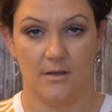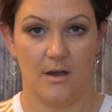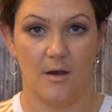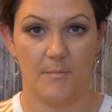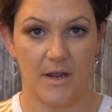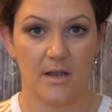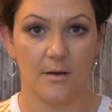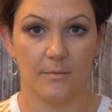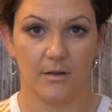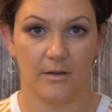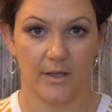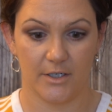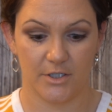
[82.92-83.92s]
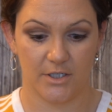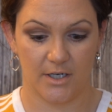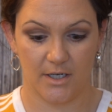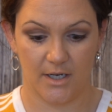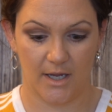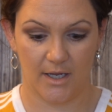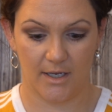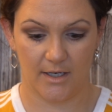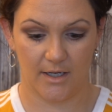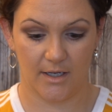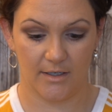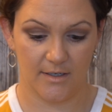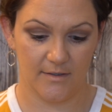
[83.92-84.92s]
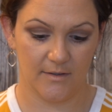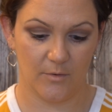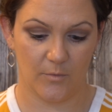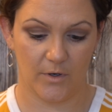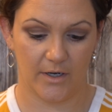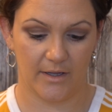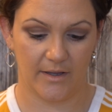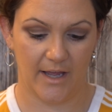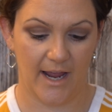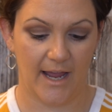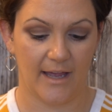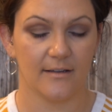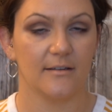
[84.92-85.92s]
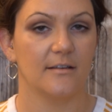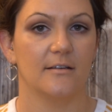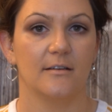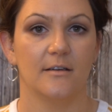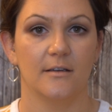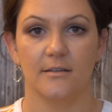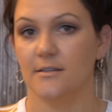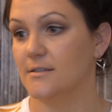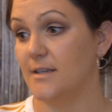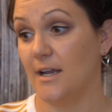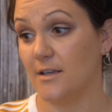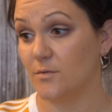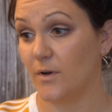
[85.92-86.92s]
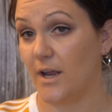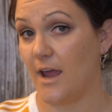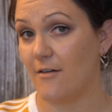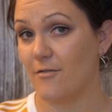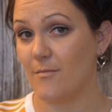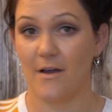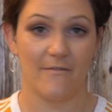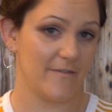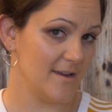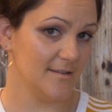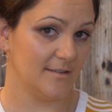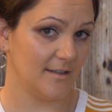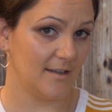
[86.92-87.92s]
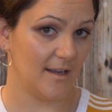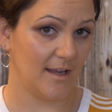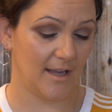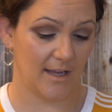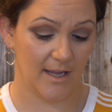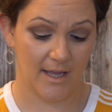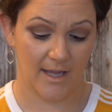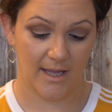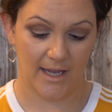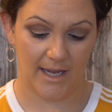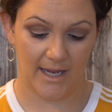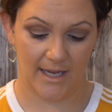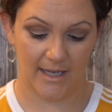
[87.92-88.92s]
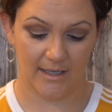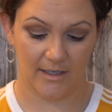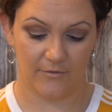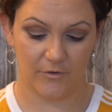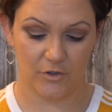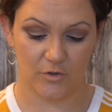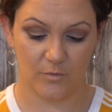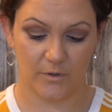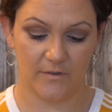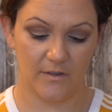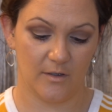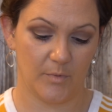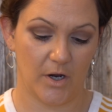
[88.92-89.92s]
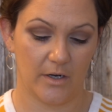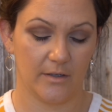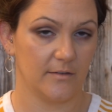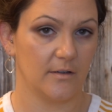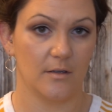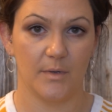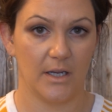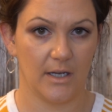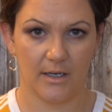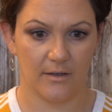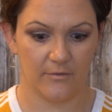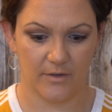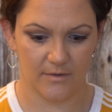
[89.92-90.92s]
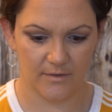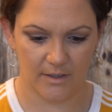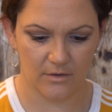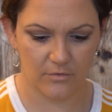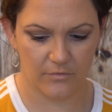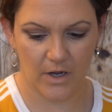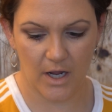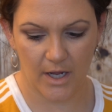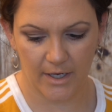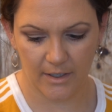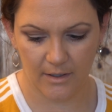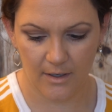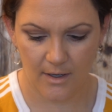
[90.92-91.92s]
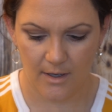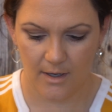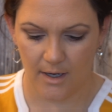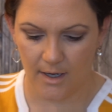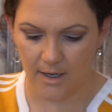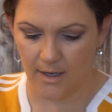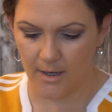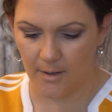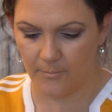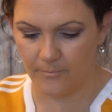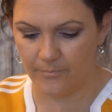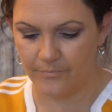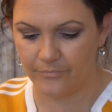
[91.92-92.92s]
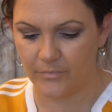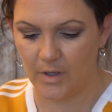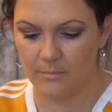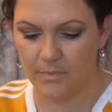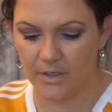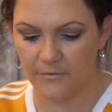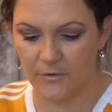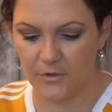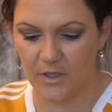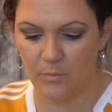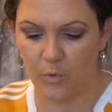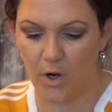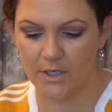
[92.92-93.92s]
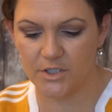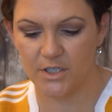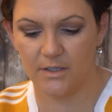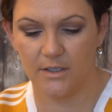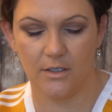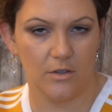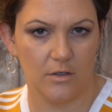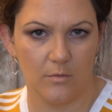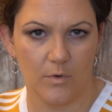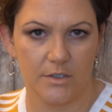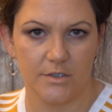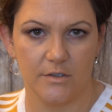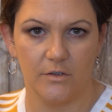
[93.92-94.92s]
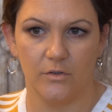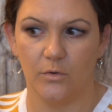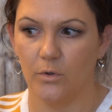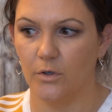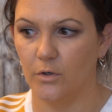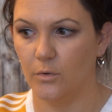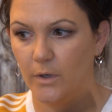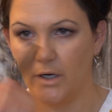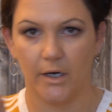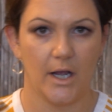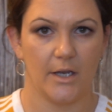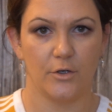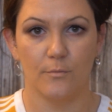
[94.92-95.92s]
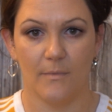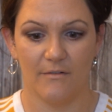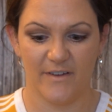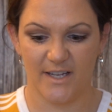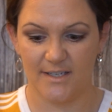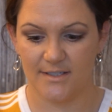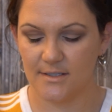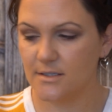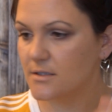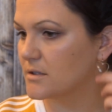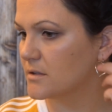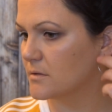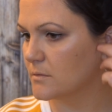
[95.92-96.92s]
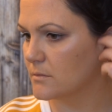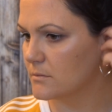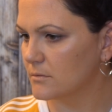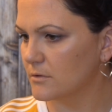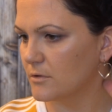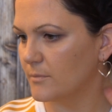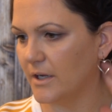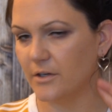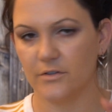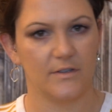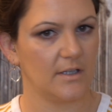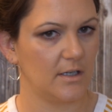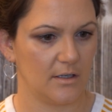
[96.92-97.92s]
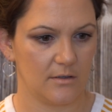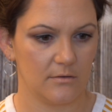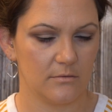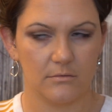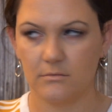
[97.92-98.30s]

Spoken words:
a makeup collection, and a decent one at that, because that is what I have on my face today. And if you just want to see the products in the beginning of this, that's fine. But if you keep watching, then you can watch the tutorial where I do my face. Ooh, my hair's sticking out.